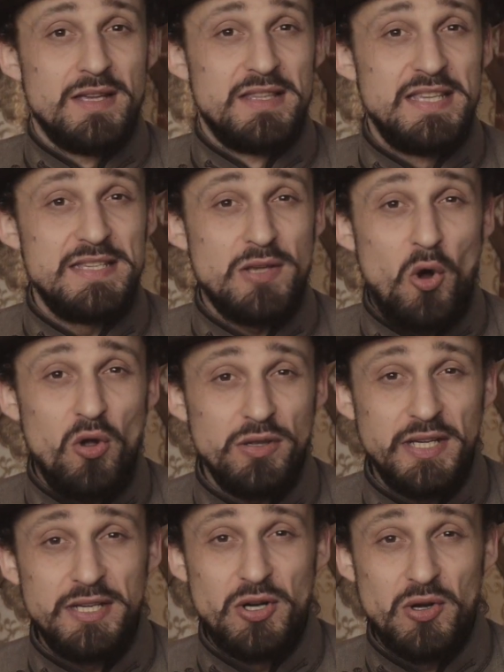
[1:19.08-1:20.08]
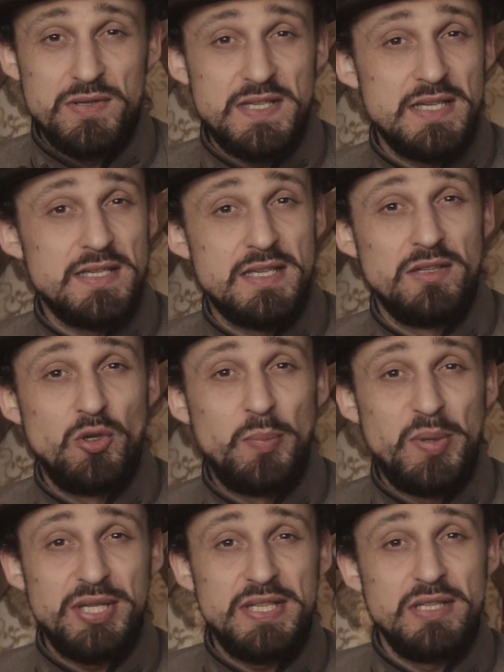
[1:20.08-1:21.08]
This holding consists into
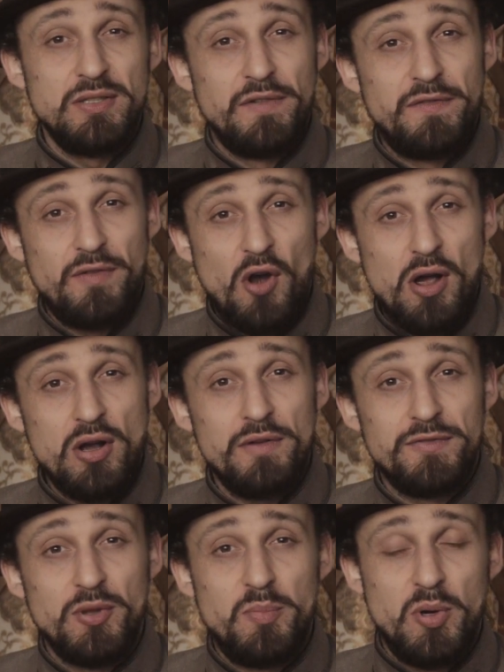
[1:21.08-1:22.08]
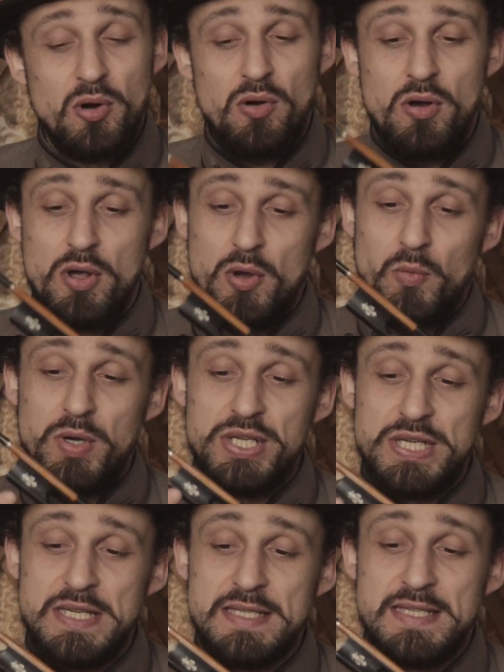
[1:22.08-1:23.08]
putting the frog of the bow,
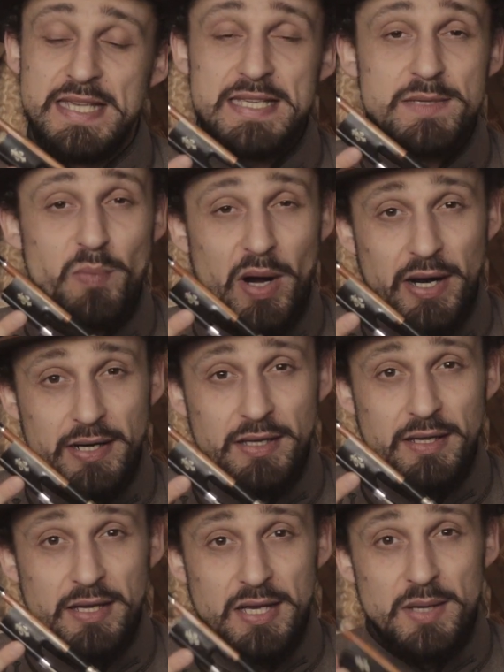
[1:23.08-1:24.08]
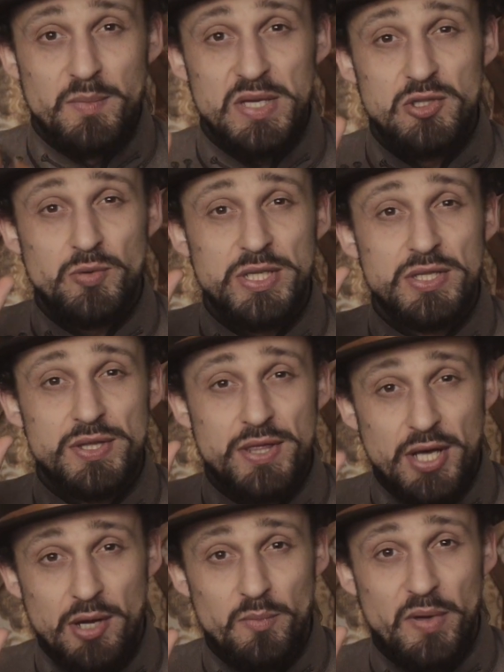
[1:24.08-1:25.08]
which is this part, between the
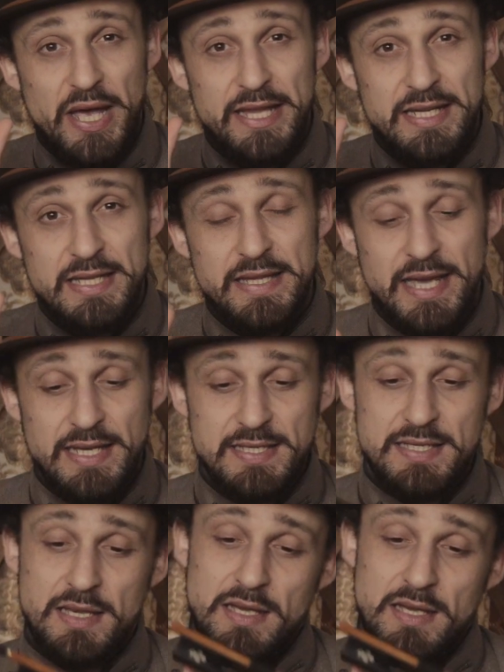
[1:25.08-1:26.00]
thumb and index,